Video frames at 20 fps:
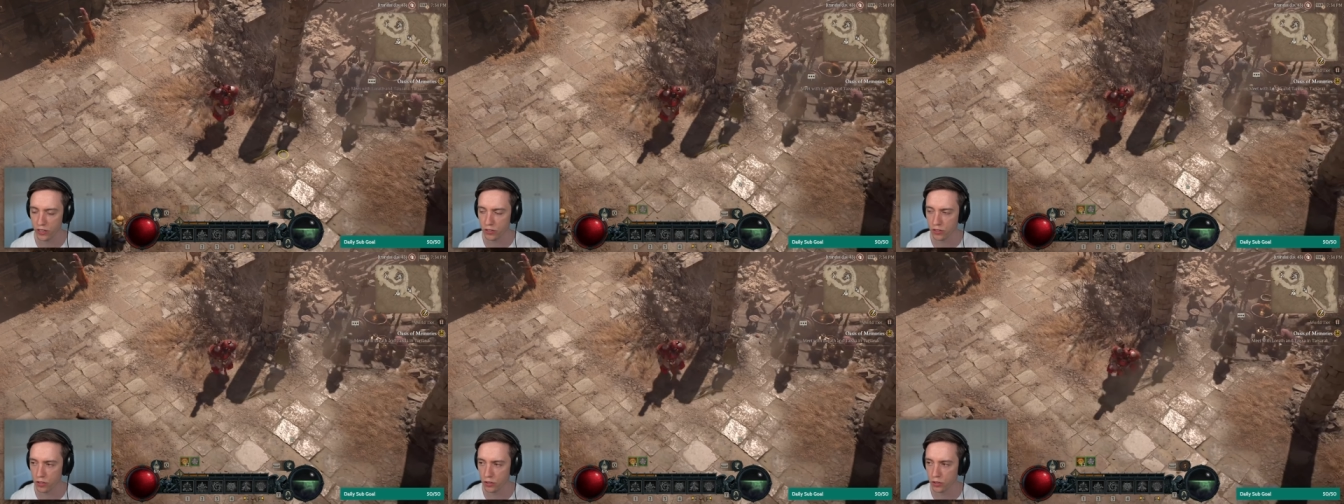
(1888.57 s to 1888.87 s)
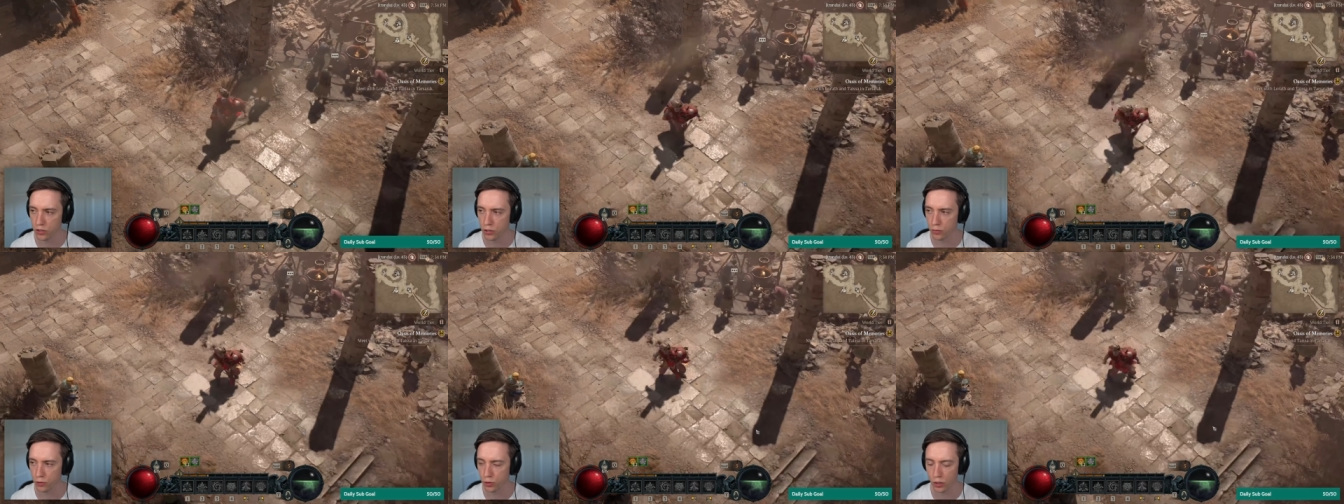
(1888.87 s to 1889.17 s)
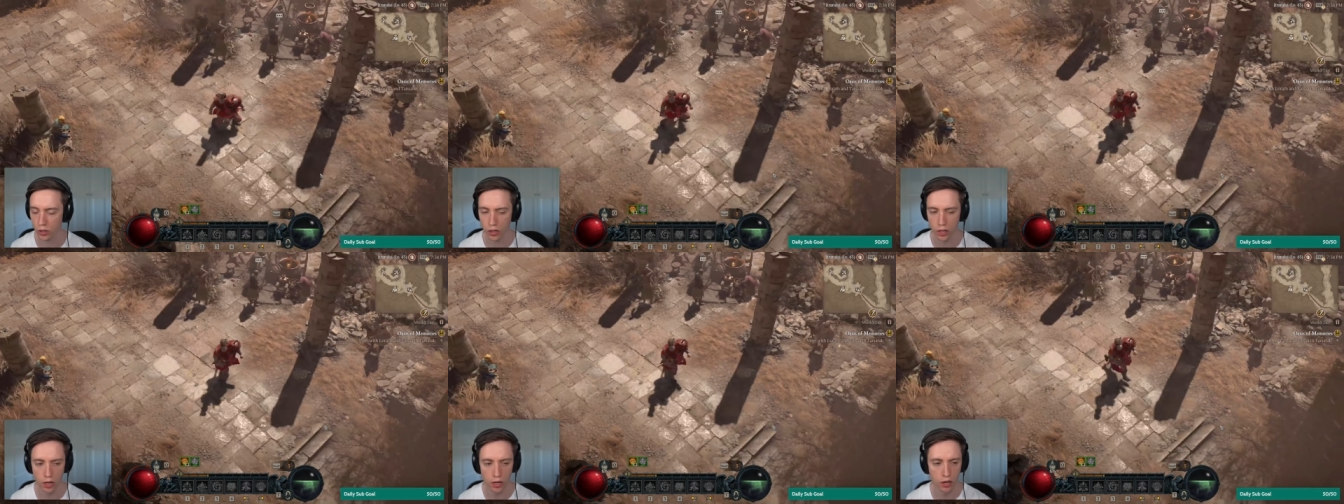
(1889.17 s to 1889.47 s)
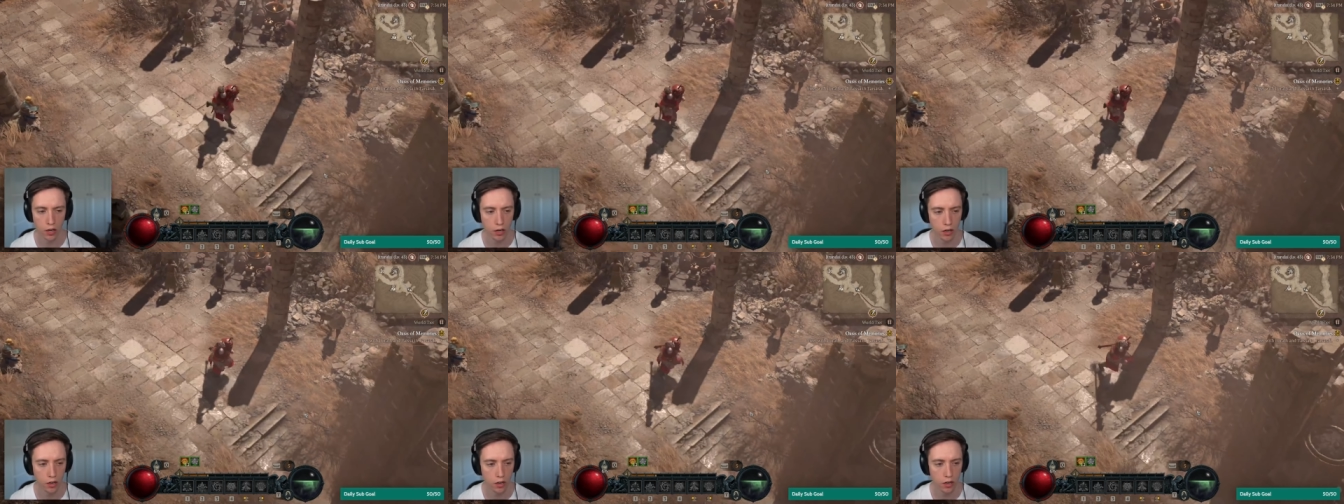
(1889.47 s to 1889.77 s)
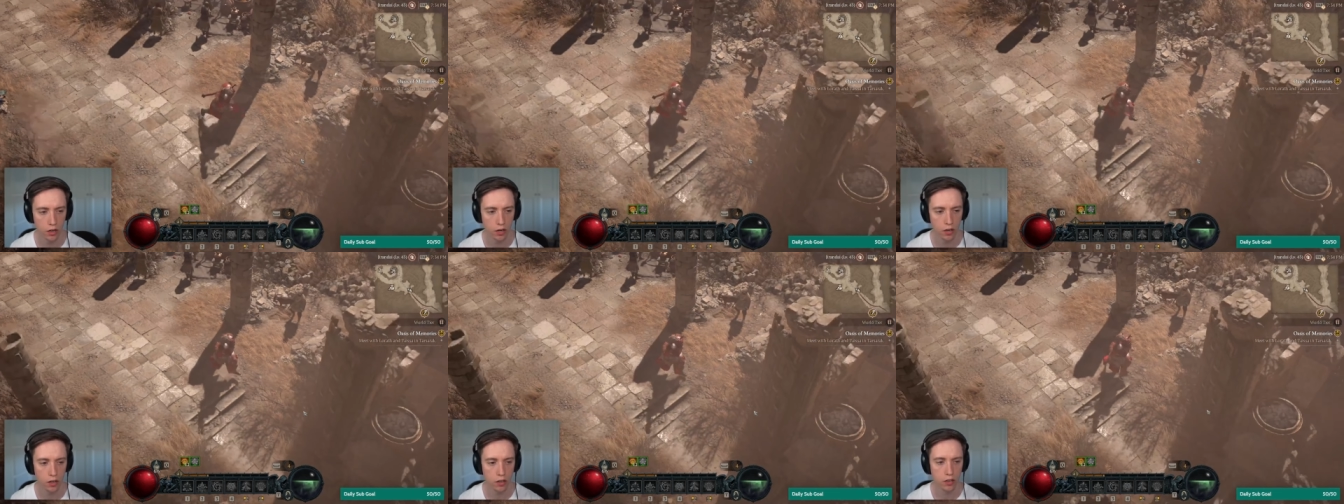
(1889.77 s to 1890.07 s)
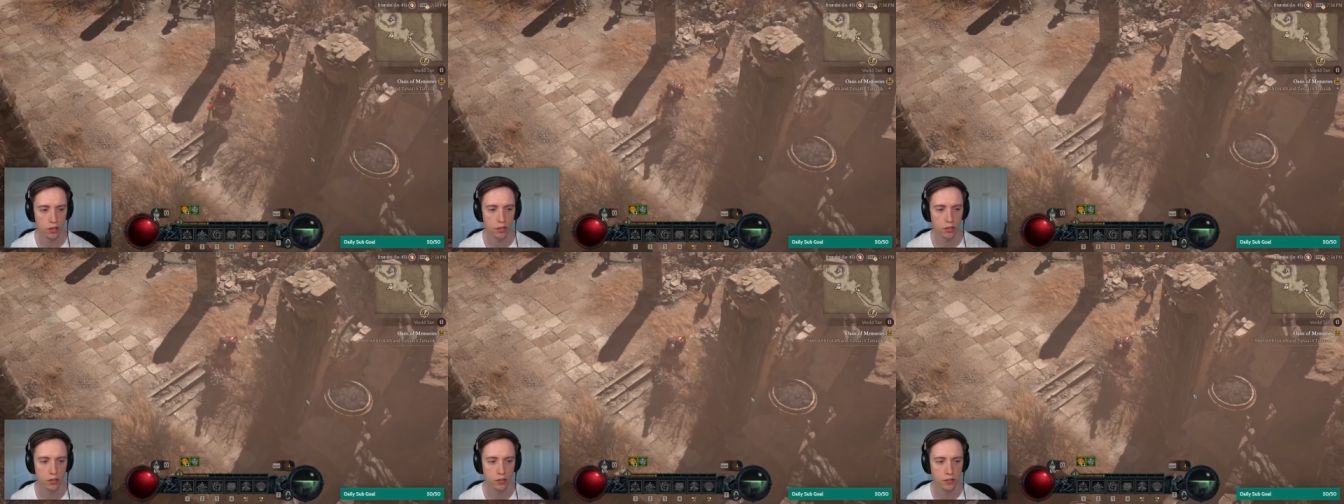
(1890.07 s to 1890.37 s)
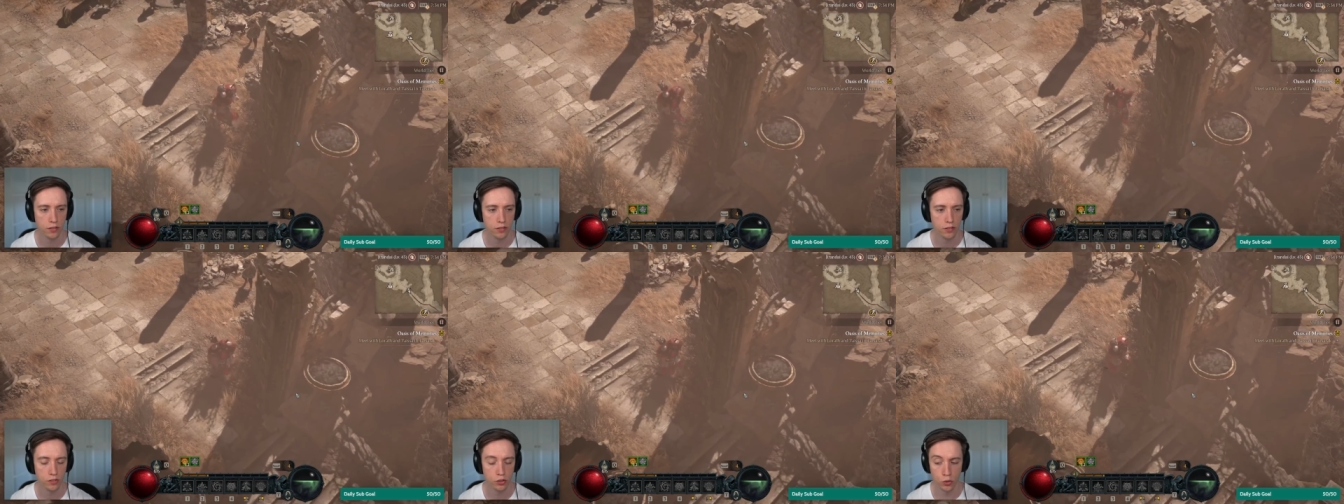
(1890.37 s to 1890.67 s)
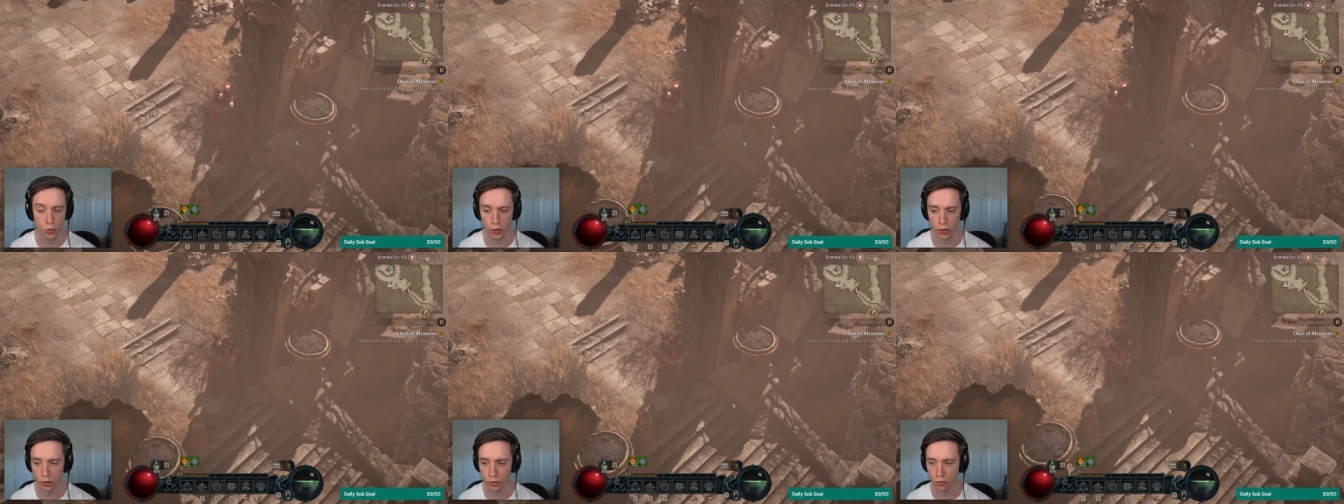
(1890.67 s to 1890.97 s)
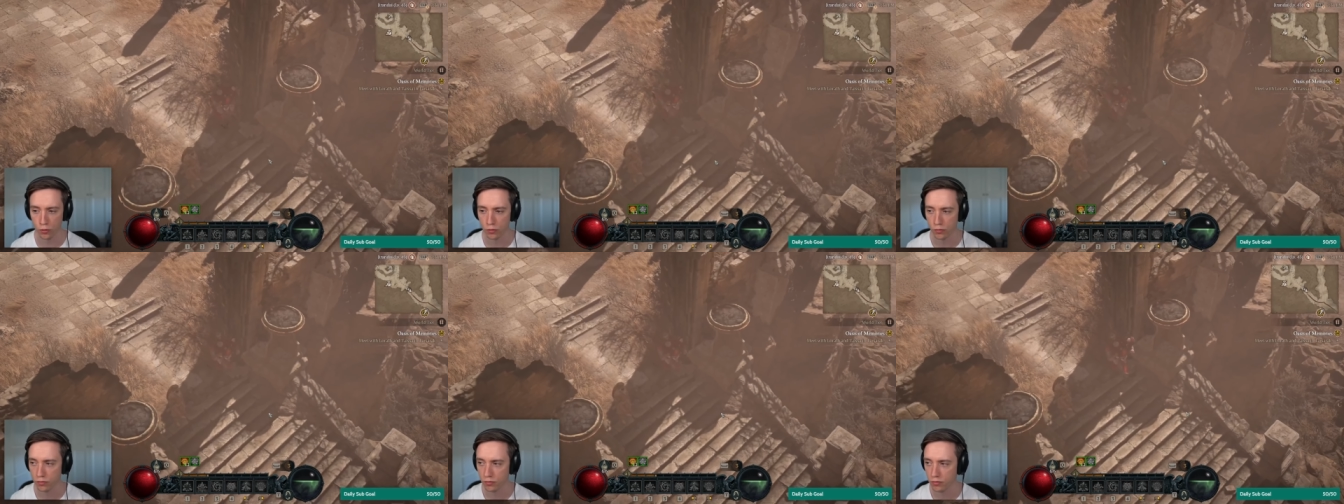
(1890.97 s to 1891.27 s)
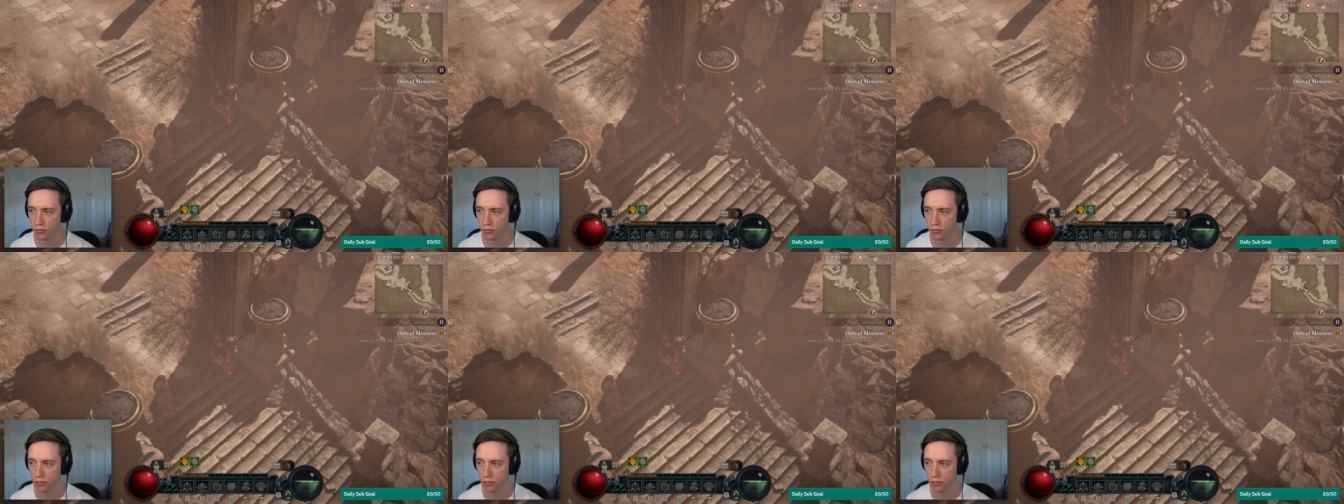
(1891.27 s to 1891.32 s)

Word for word: exclusive, okay? Squirrel!